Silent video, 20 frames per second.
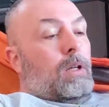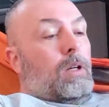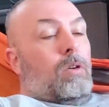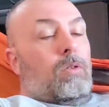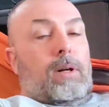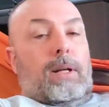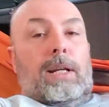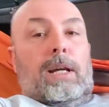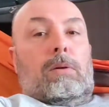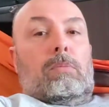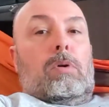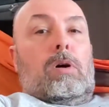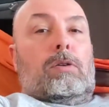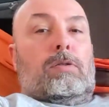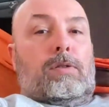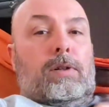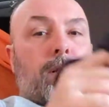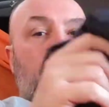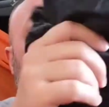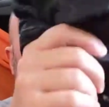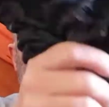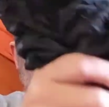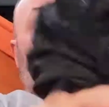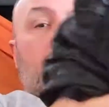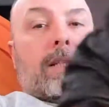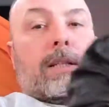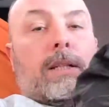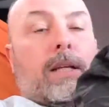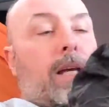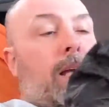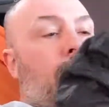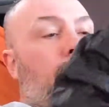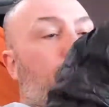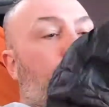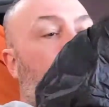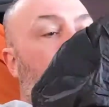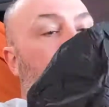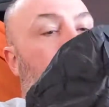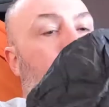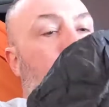Right now I'm offering these in a
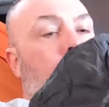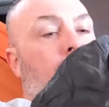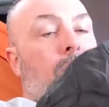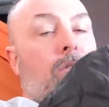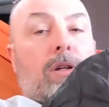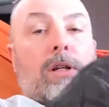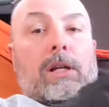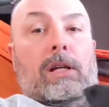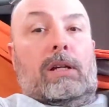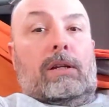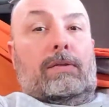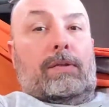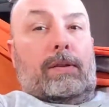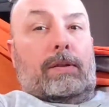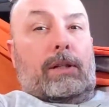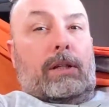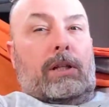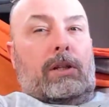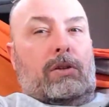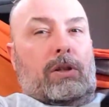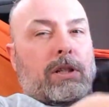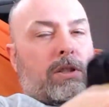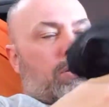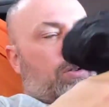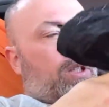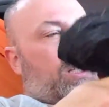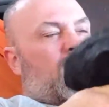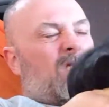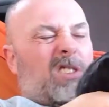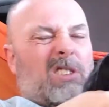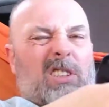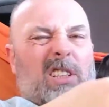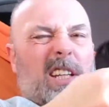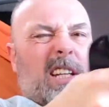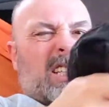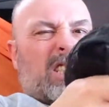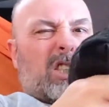30 degree and a 50 degree, so these are like